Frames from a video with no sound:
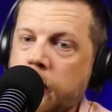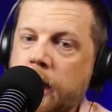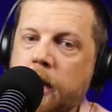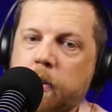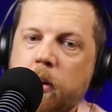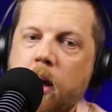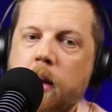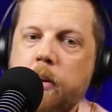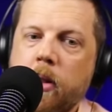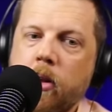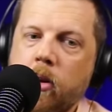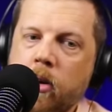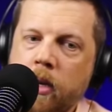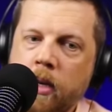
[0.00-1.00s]
make it
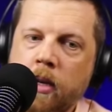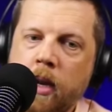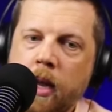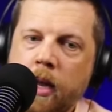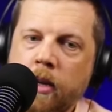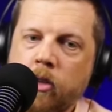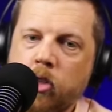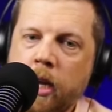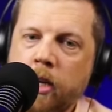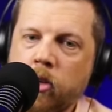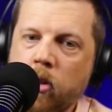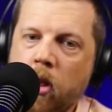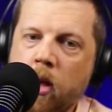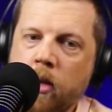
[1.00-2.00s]
popular, and
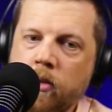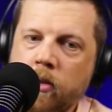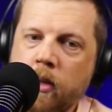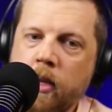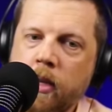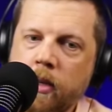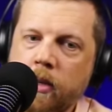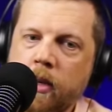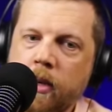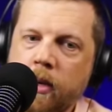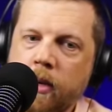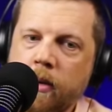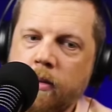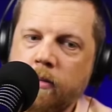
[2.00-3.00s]
change laws
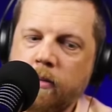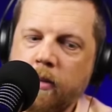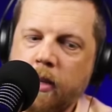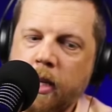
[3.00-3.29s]
that,